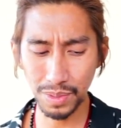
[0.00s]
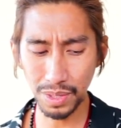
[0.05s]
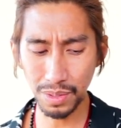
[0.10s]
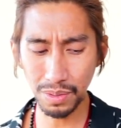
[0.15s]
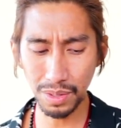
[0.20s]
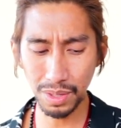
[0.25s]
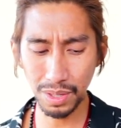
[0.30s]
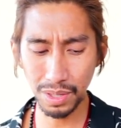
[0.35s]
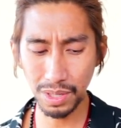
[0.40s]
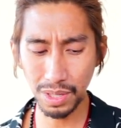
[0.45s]

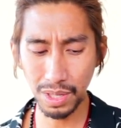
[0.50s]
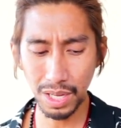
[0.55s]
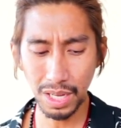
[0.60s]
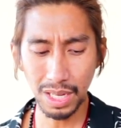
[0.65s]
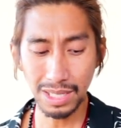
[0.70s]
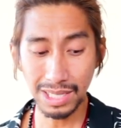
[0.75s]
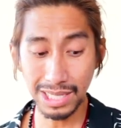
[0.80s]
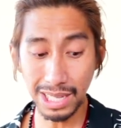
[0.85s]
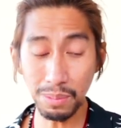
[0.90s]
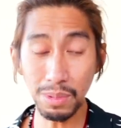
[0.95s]
Okay.
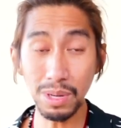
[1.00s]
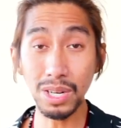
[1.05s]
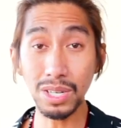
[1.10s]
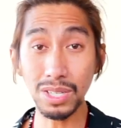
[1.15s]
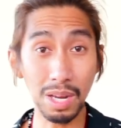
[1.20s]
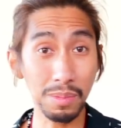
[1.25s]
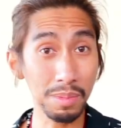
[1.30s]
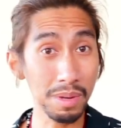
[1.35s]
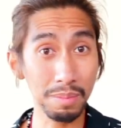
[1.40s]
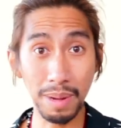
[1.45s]
Summoner's
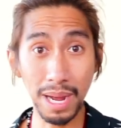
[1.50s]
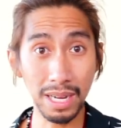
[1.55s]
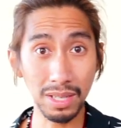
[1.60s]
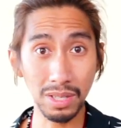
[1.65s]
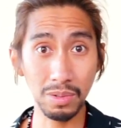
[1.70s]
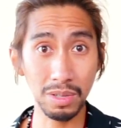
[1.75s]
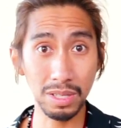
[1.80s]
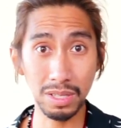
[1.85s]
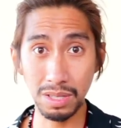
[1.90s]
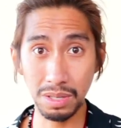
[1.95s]
coming back
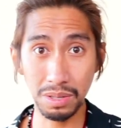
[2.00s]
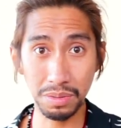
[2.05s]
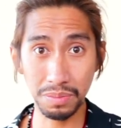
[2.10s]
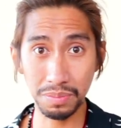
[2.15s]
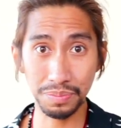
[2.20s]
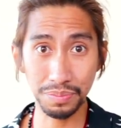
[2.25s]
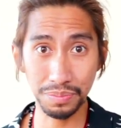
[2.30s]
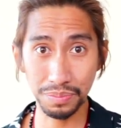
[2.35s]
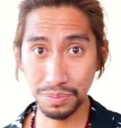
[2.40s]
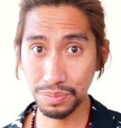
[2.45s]
that way too.
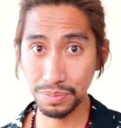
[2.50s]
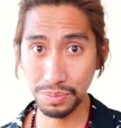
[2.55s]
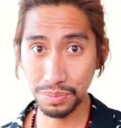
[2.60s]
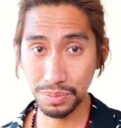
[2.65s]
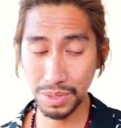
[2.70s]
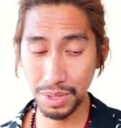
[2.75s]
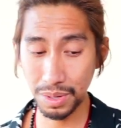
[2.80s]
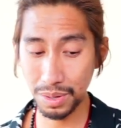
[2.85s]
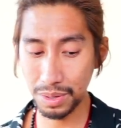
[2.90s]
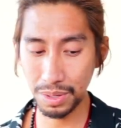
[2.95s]

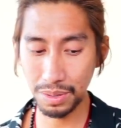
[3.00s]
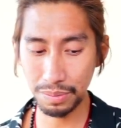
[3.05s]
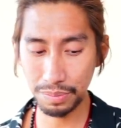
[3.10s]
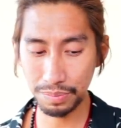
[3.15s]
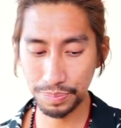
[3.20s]
Okay.